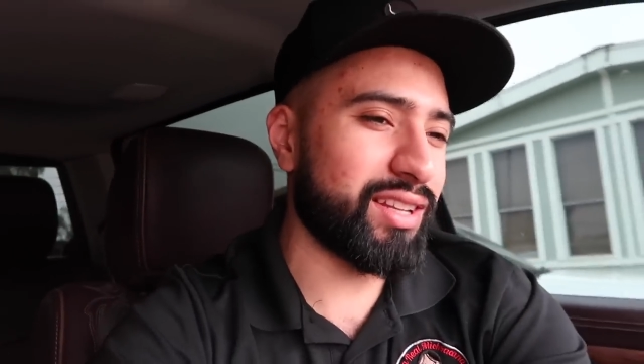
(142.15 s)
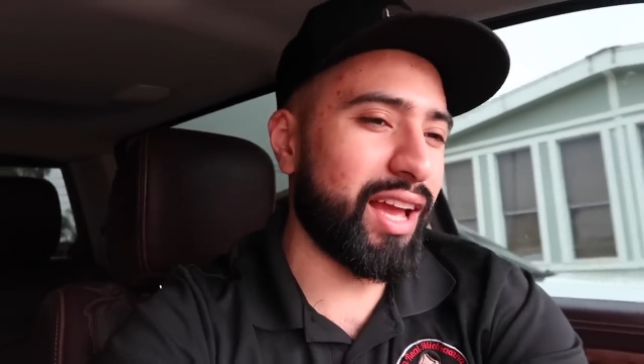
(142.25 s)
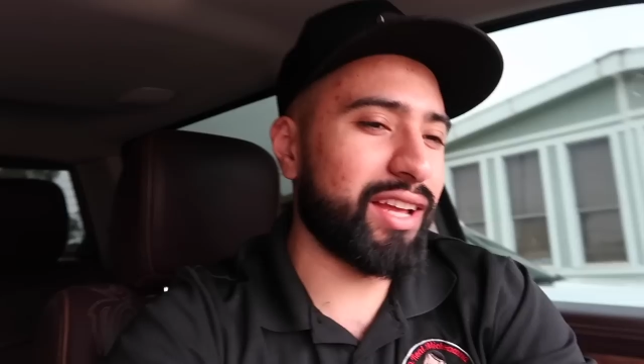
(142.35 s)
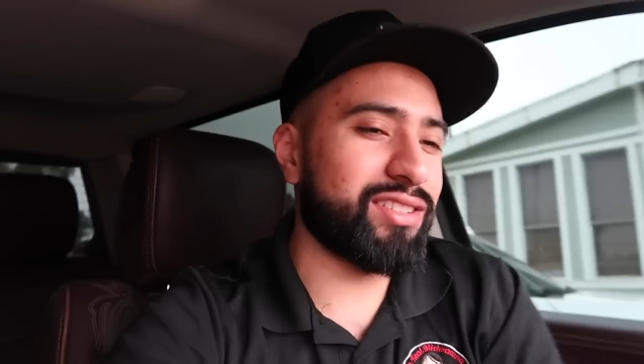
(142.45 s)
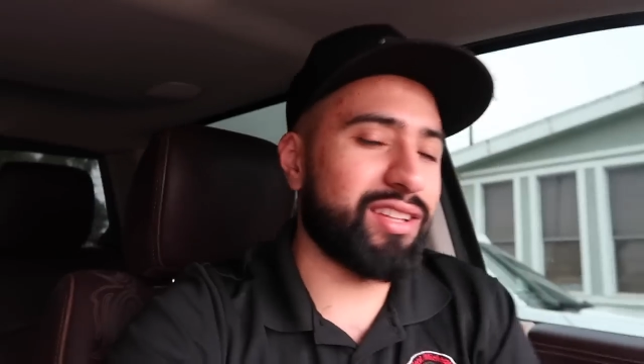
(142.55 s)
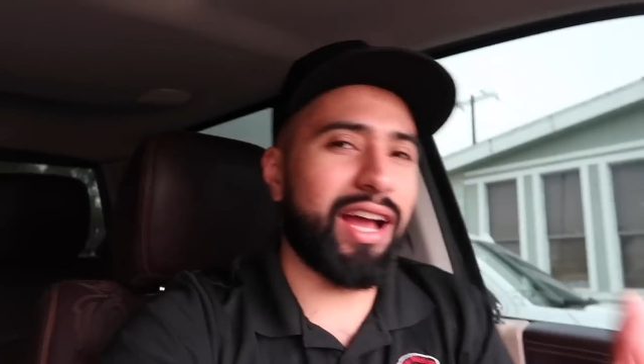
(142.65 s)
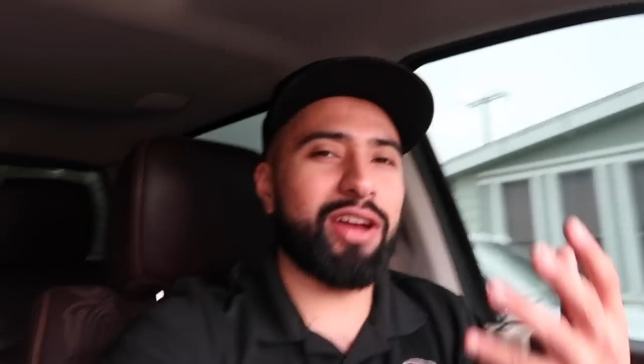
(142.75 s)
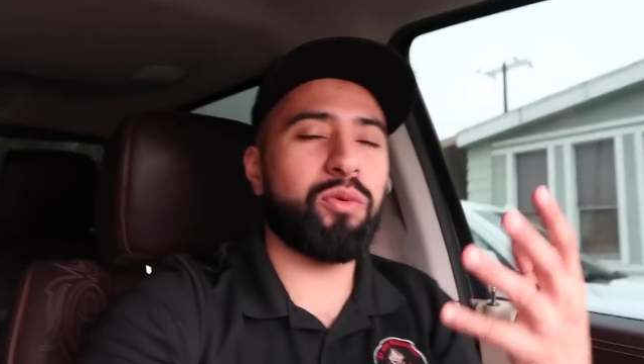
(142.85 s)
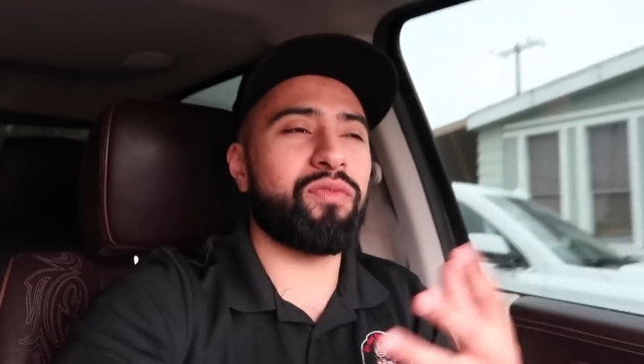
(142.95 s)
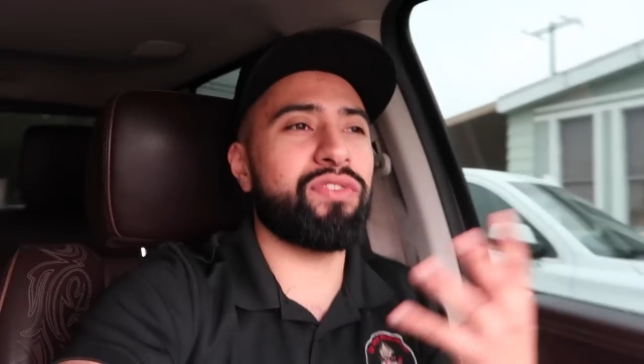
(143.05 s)
I
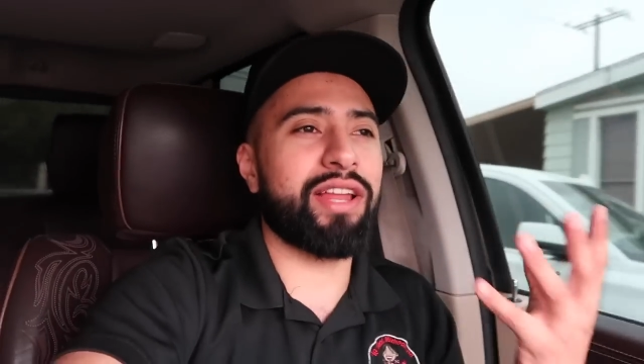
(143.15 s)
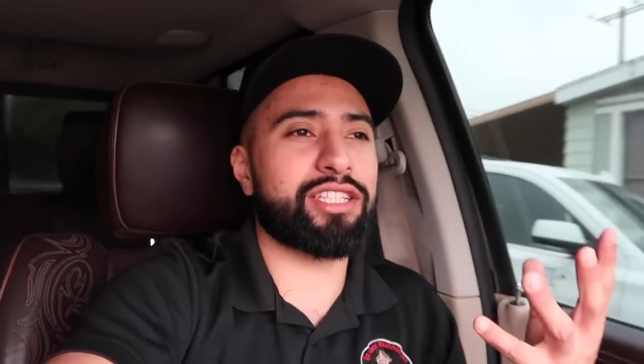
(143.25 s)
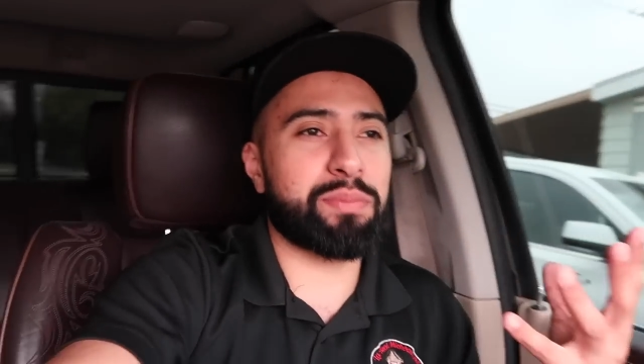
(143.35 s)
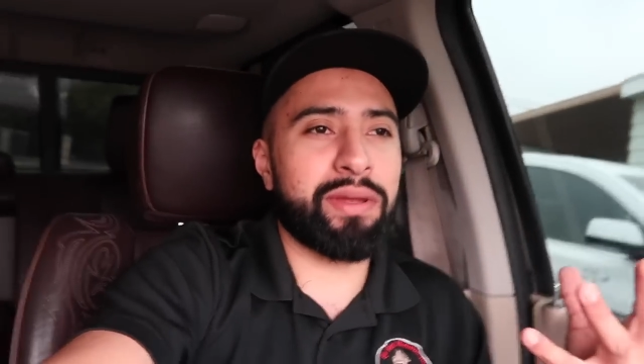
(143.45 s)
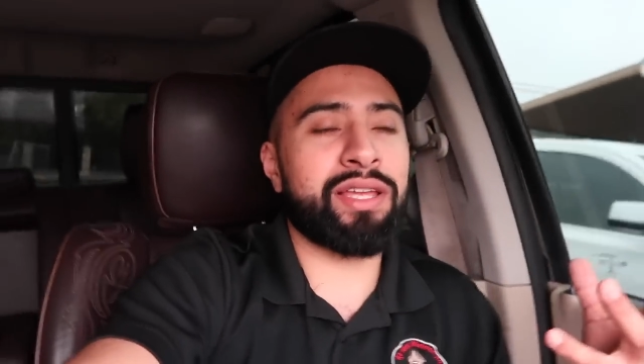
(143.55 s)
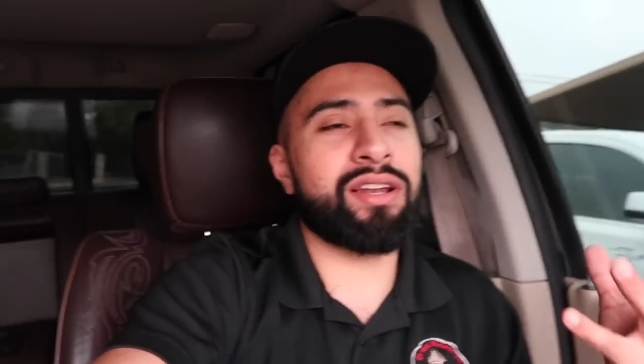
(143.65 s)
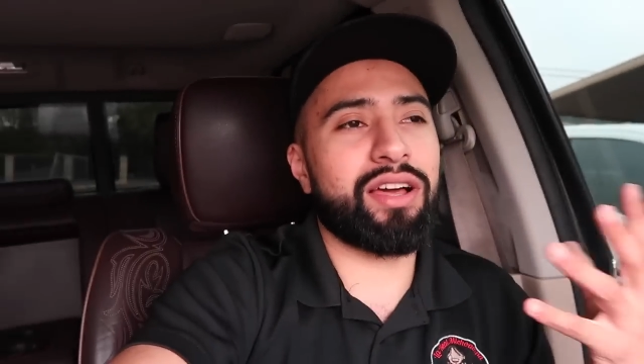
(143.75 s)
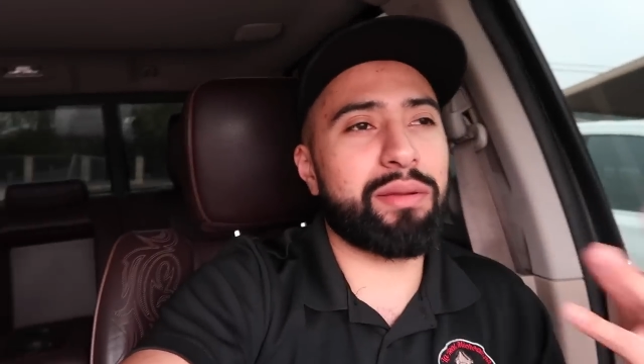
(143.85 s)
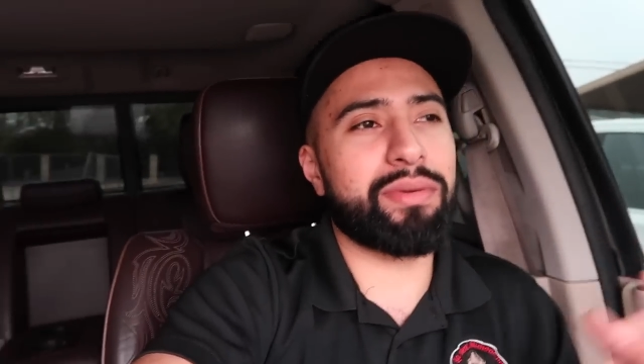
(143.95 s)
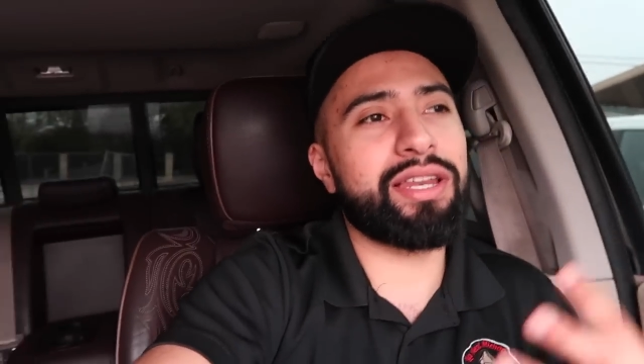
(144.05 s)
don't feel like spending a
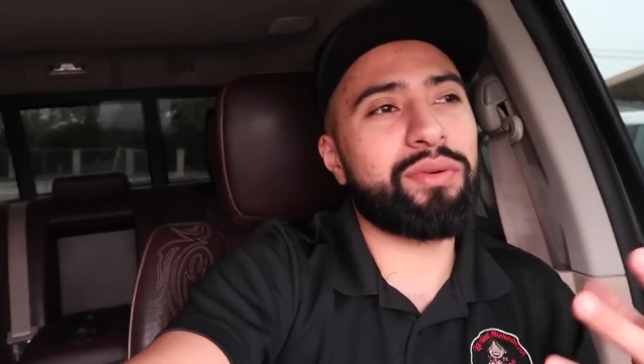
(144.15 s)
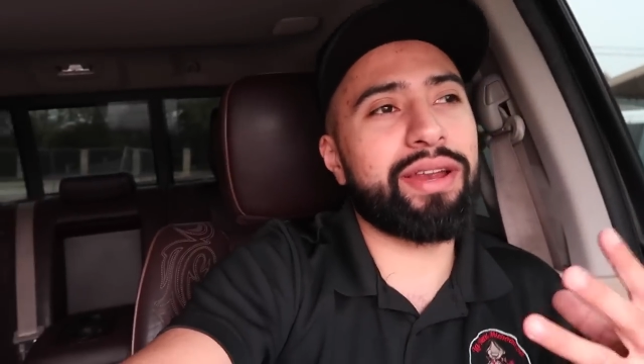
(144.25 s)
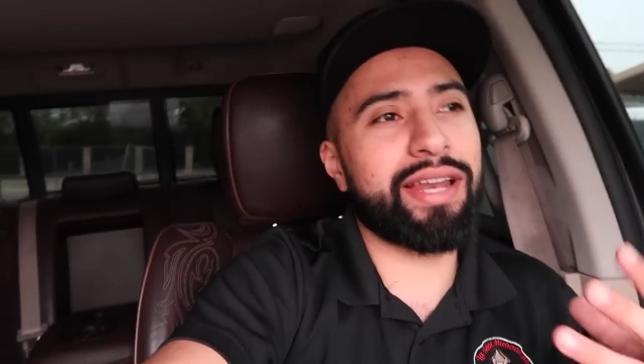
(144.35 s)
lot of money right